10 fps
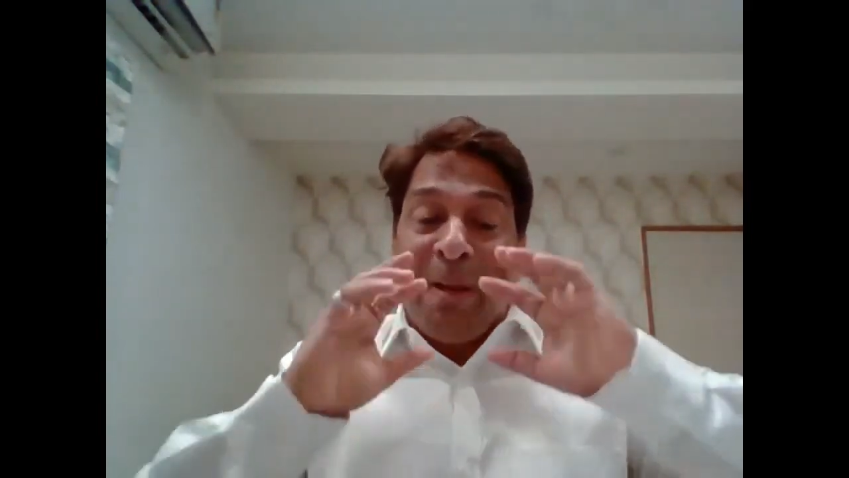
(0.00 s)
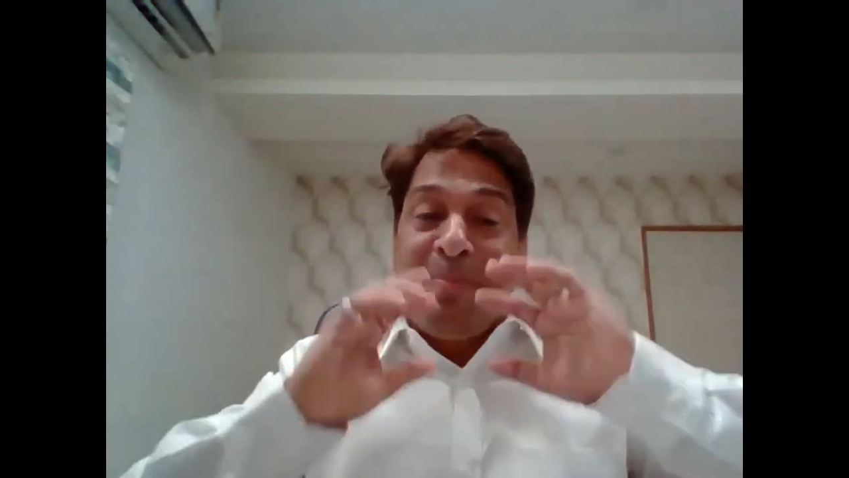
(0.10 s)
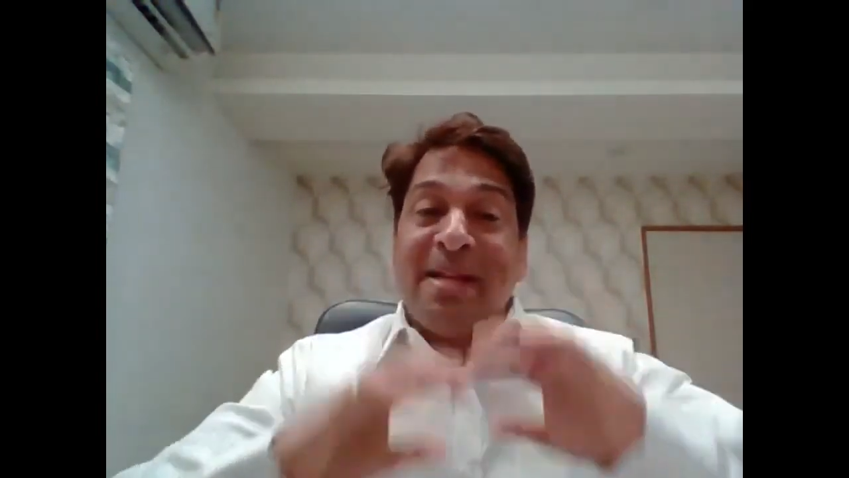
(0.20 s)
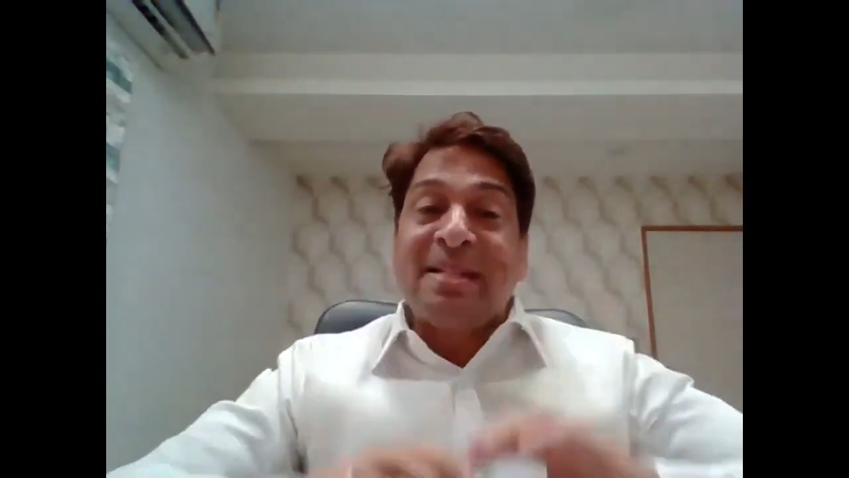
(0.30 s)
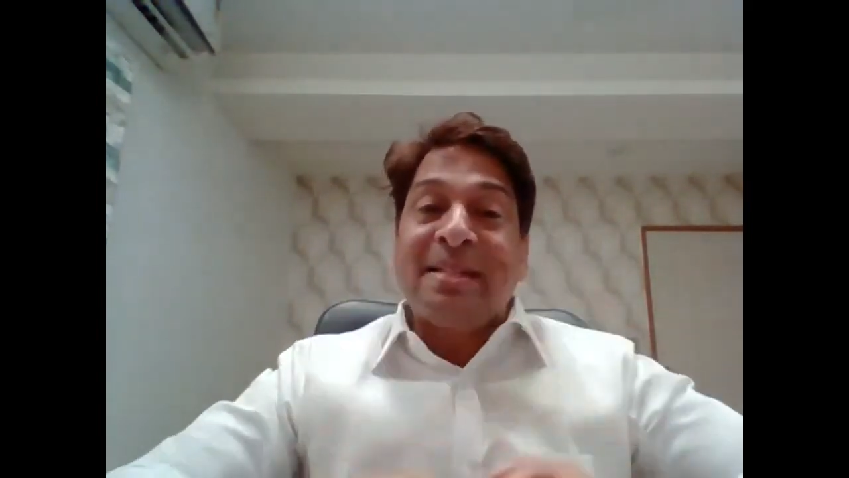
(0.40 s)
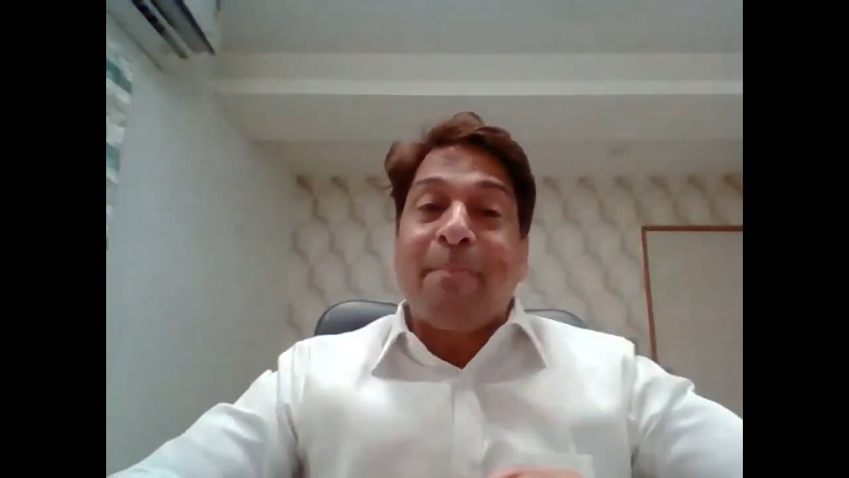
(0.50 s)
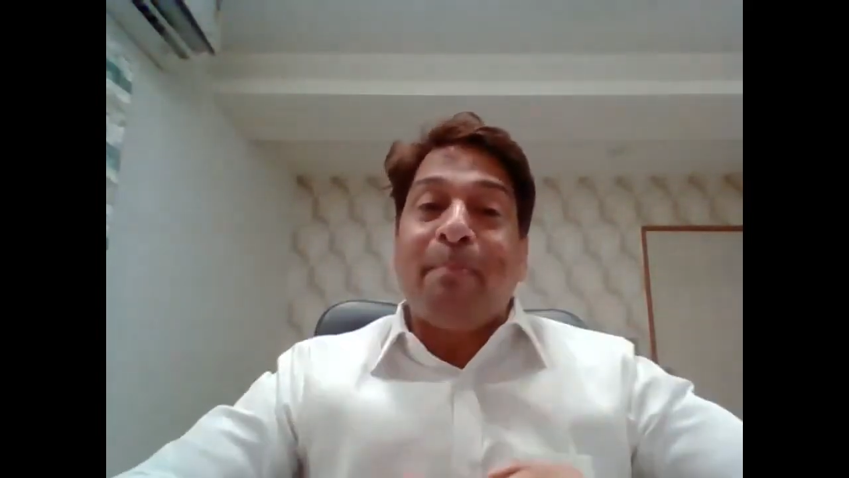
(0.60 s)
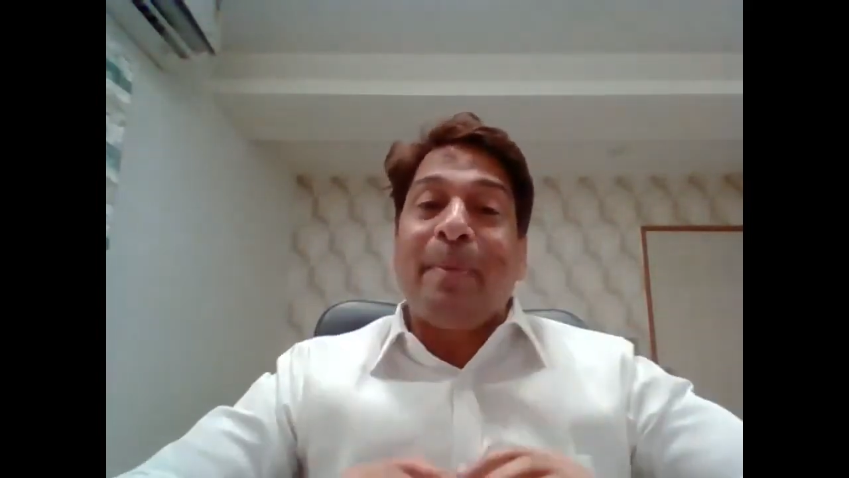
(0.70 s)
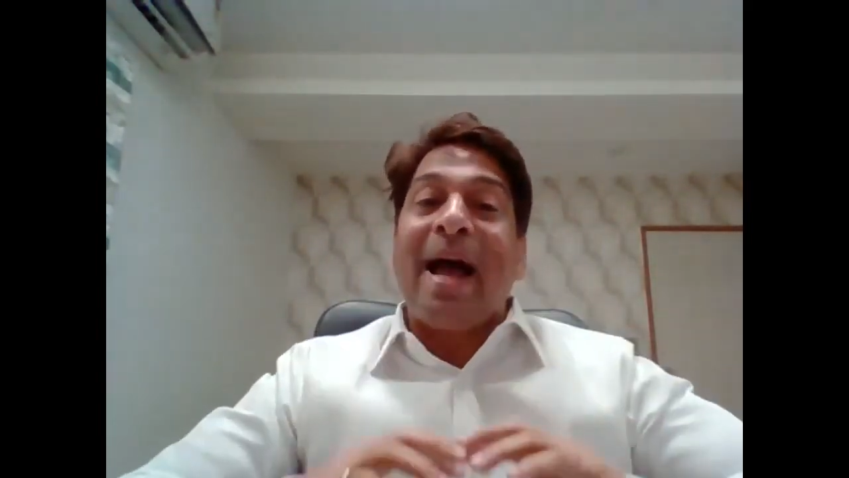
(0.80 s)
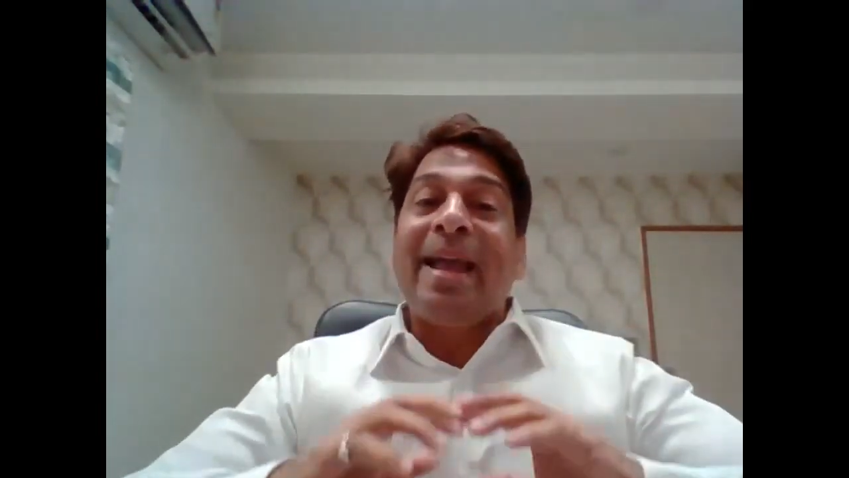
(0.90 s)
between
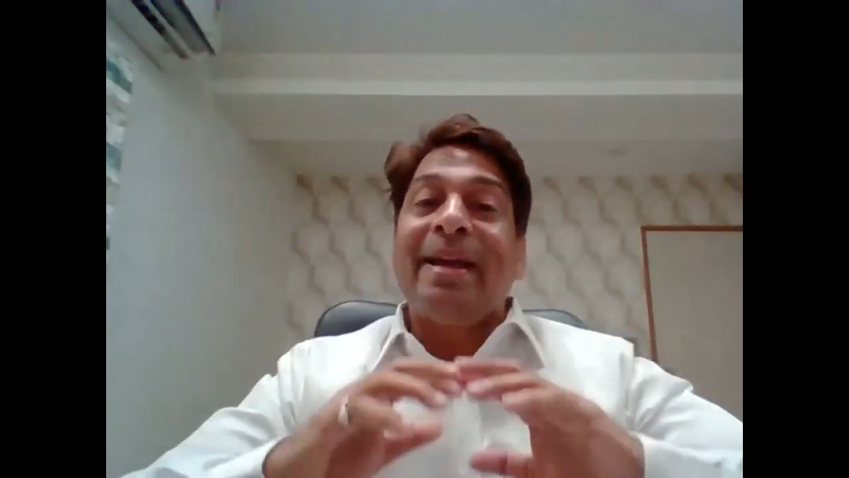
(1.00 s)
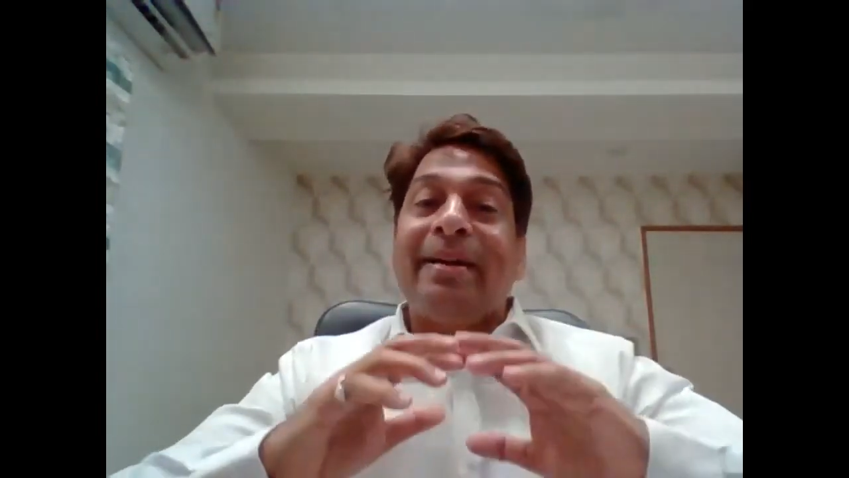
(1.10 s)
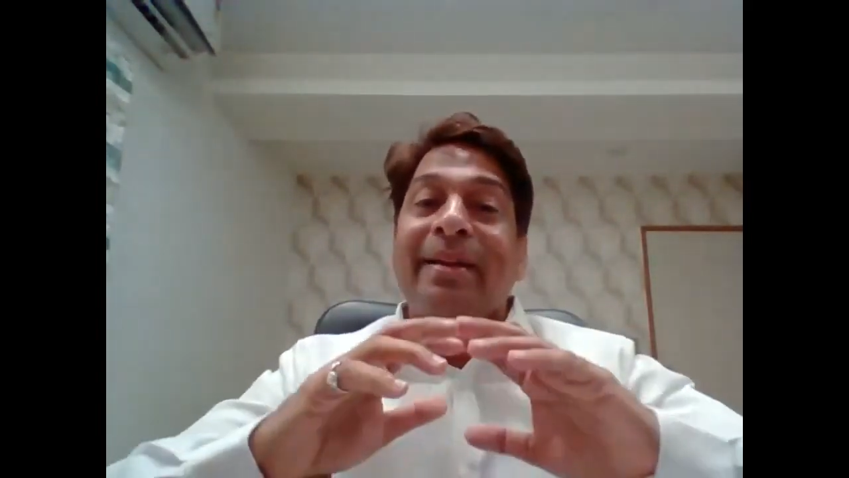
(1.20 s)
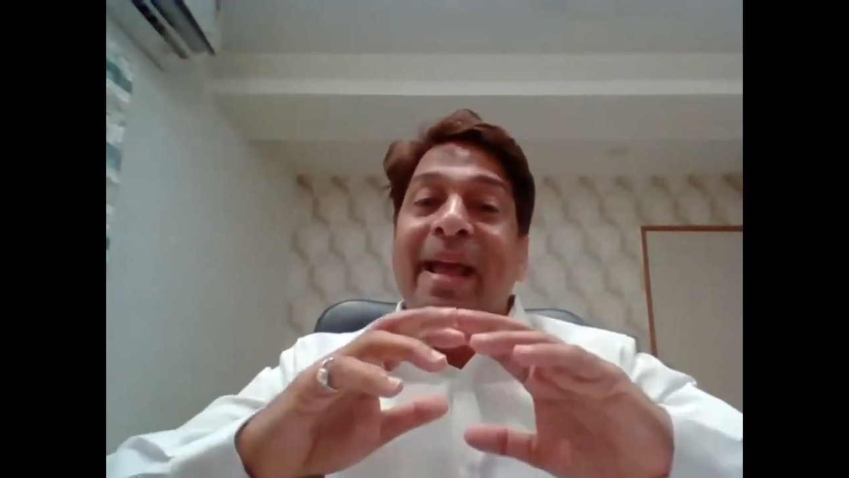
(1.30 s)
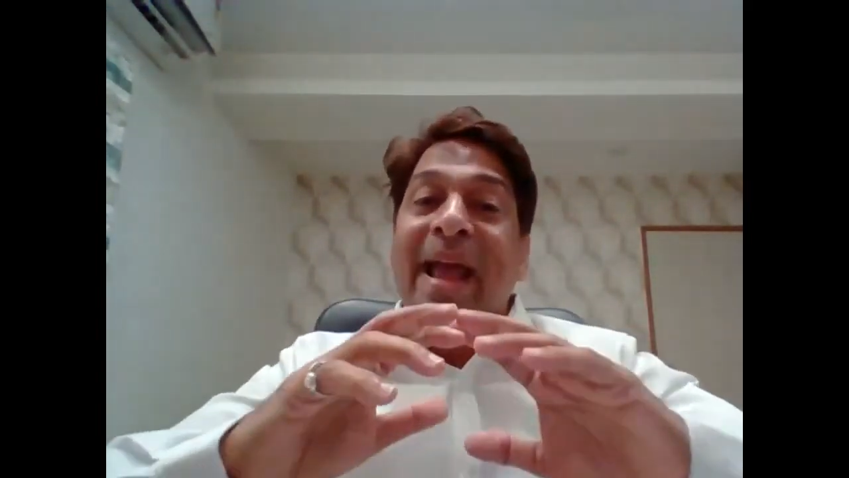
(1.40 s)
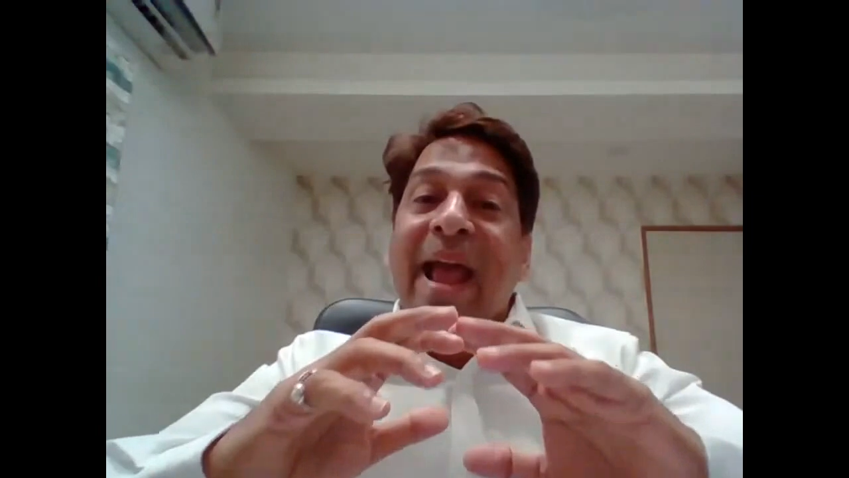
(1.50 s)
supplier